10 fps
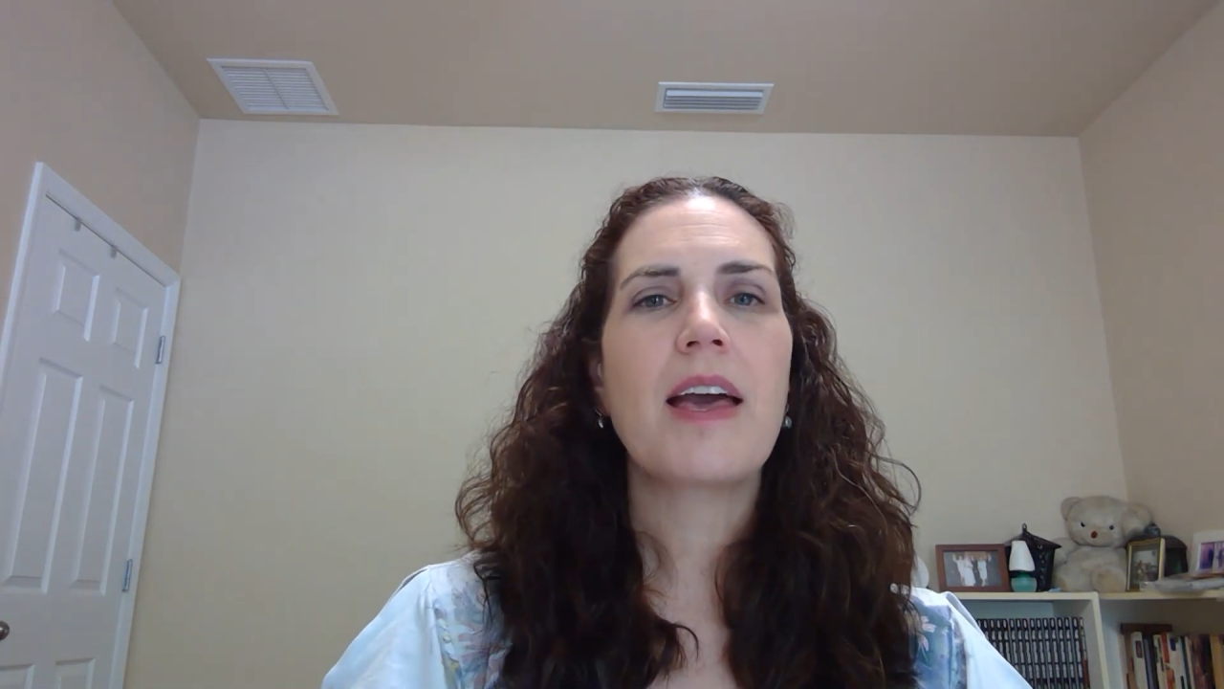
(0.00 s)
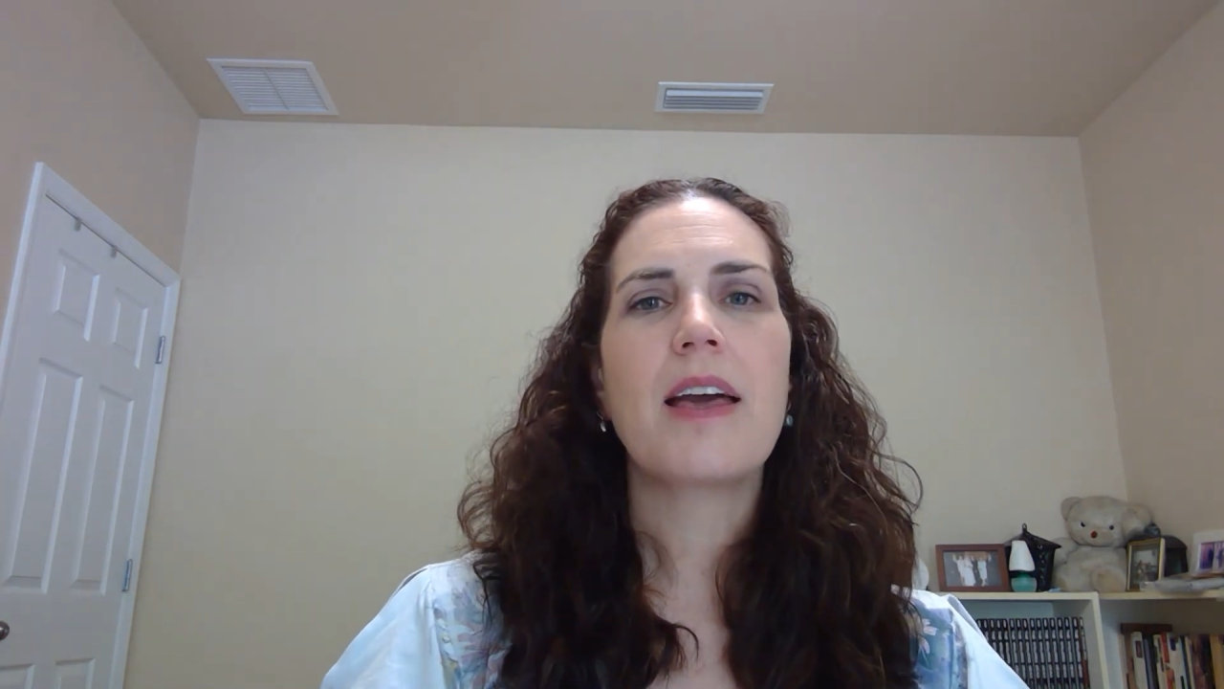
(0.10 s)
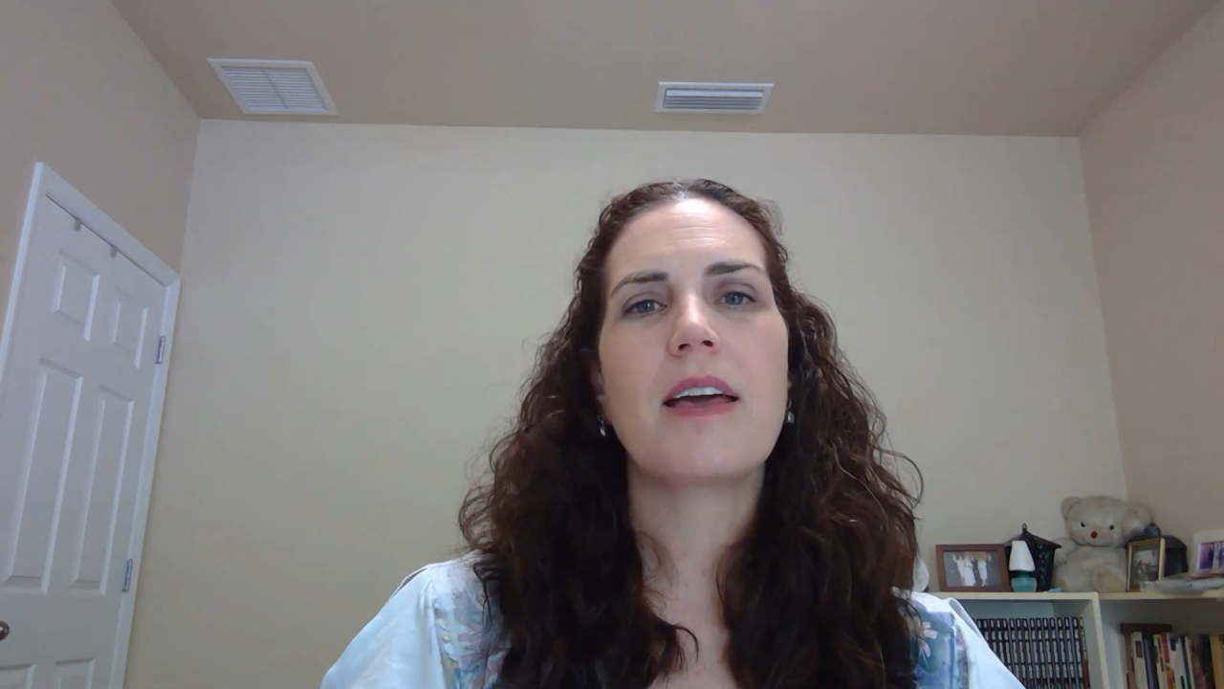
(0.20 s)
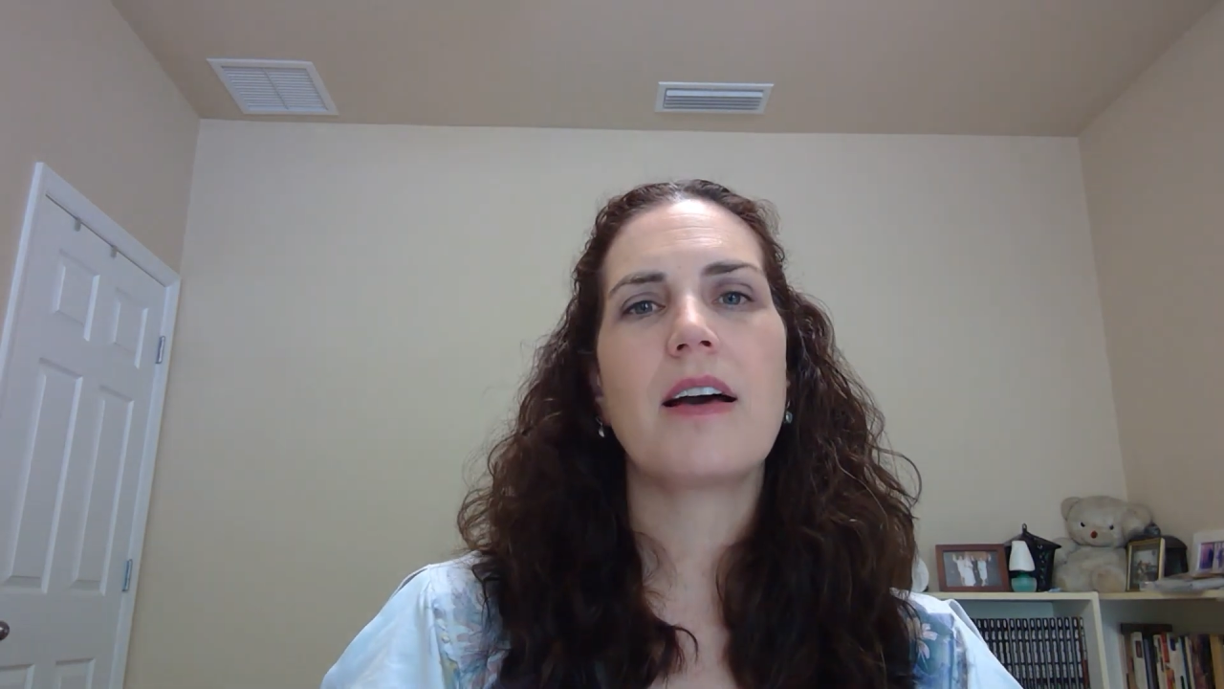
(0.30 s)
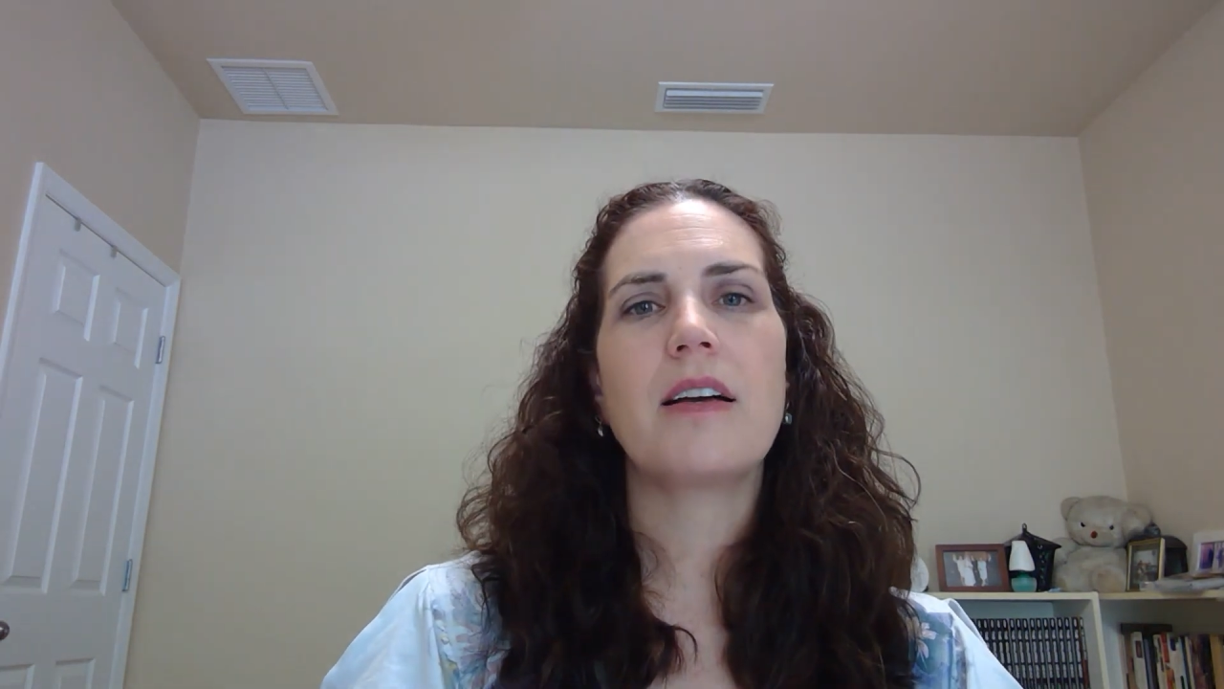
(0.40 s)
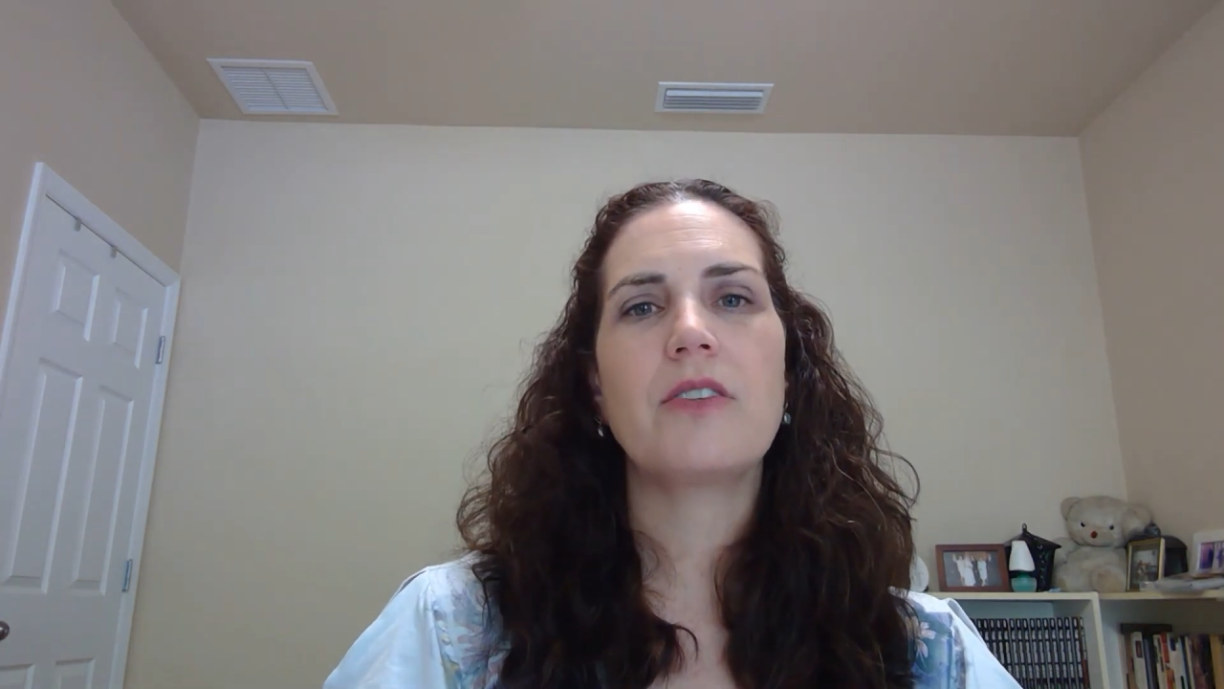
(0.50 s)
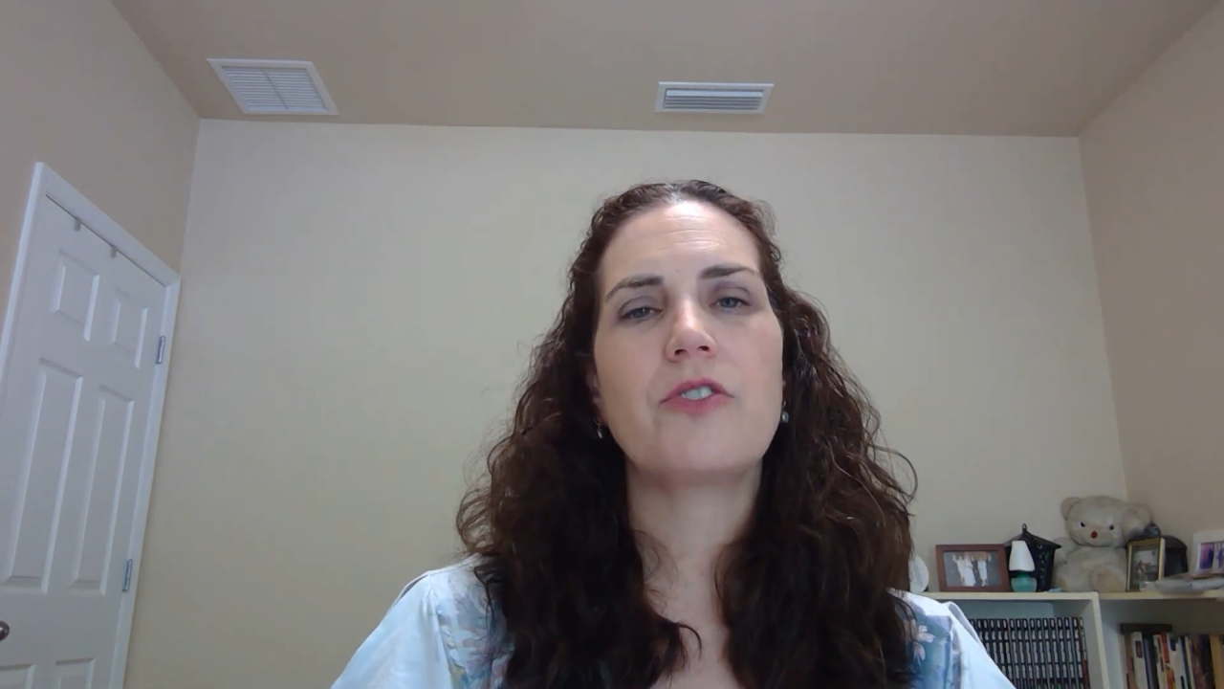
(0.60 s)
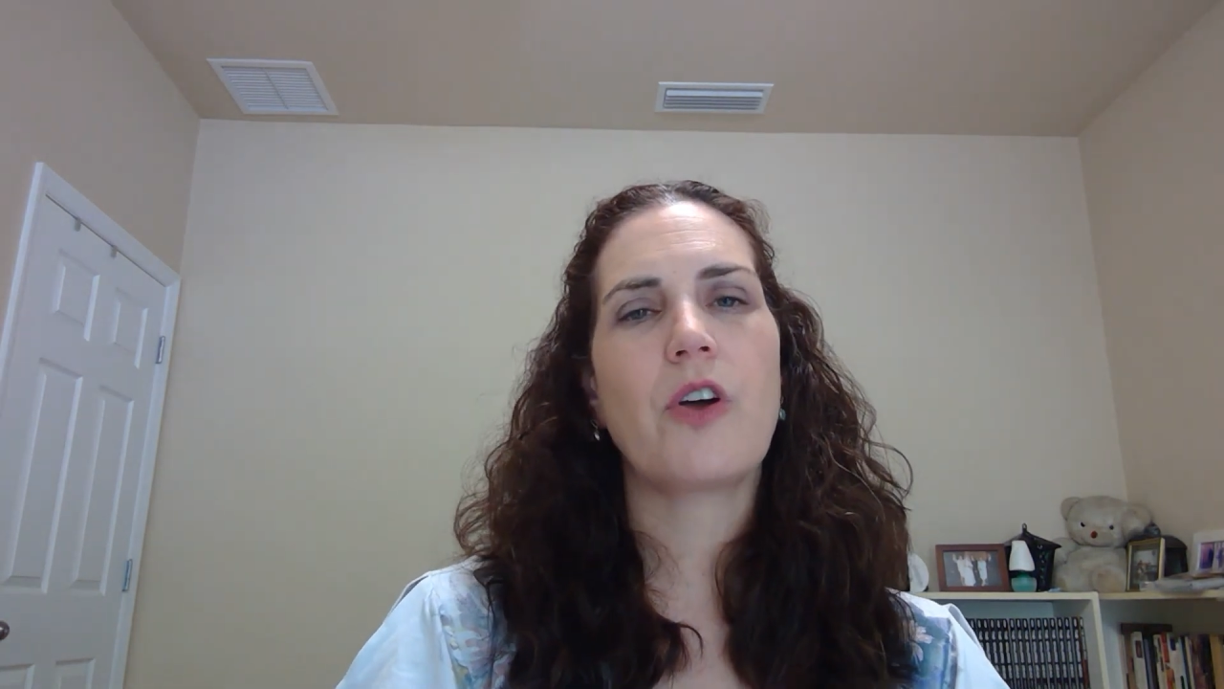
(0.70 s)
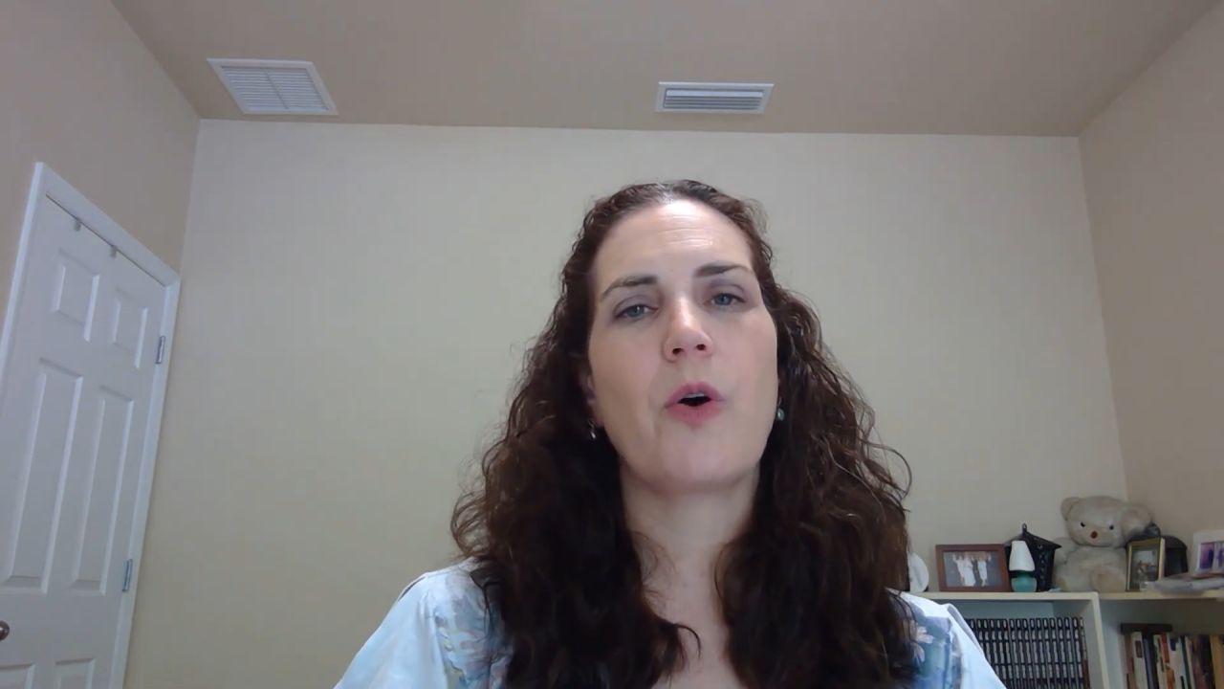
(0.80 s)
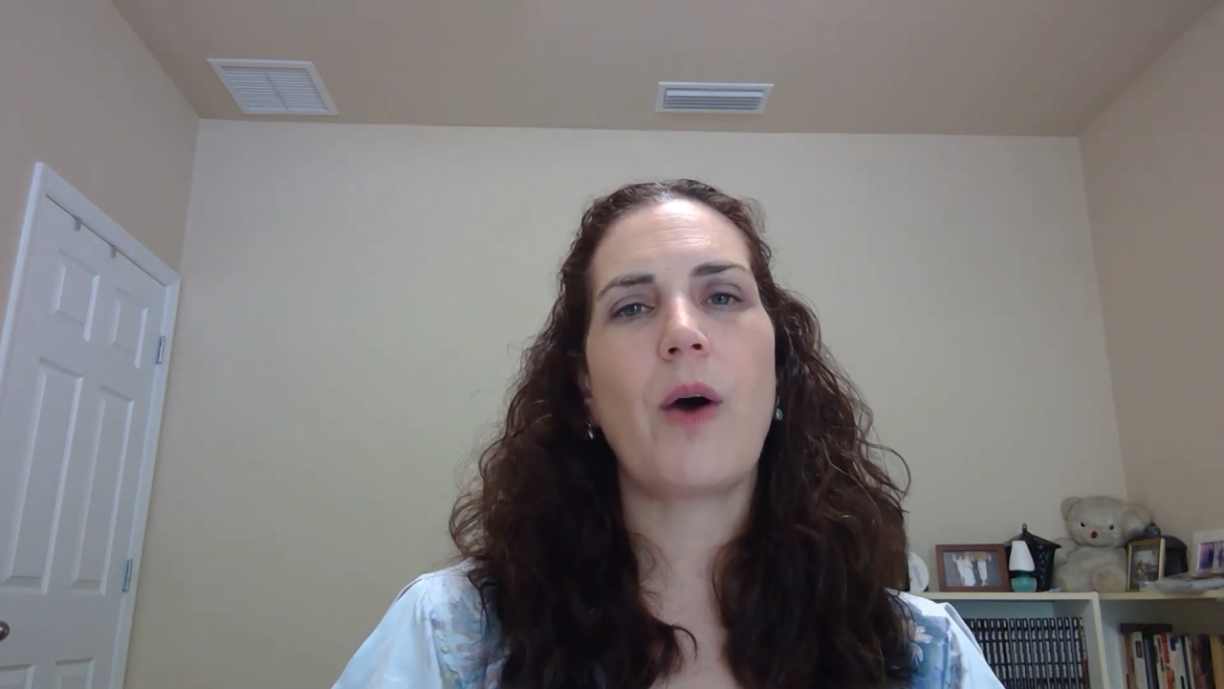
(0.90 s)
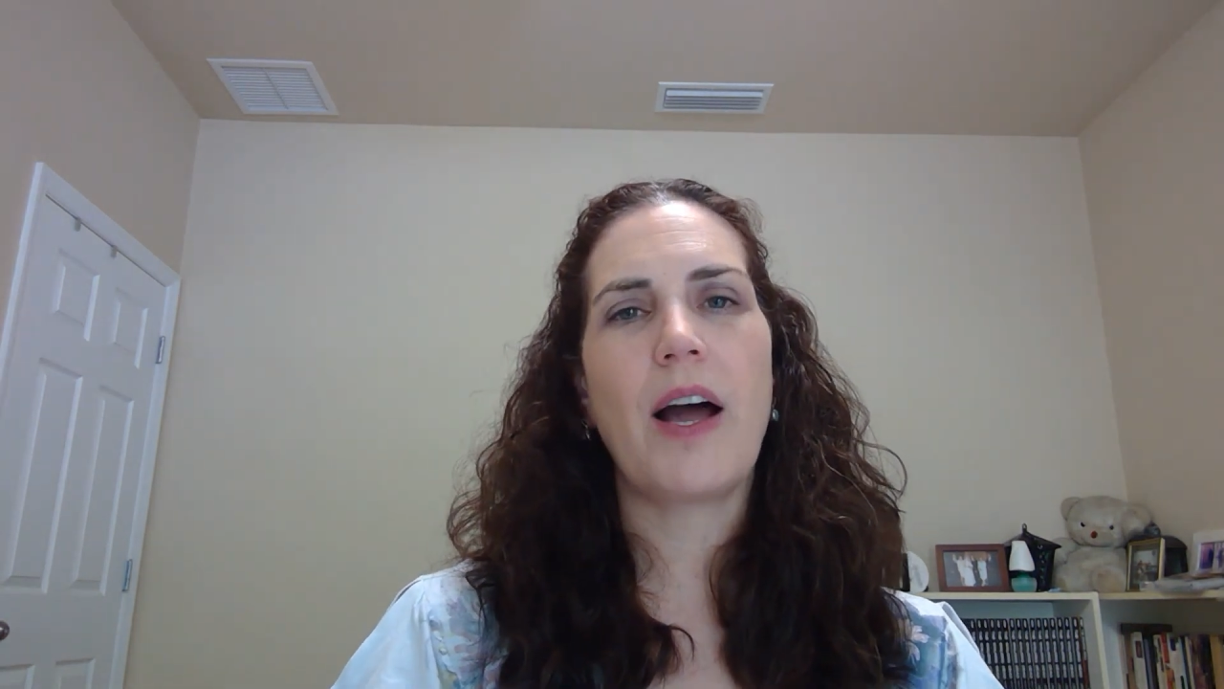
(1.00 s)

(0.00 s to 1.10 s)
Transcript: And so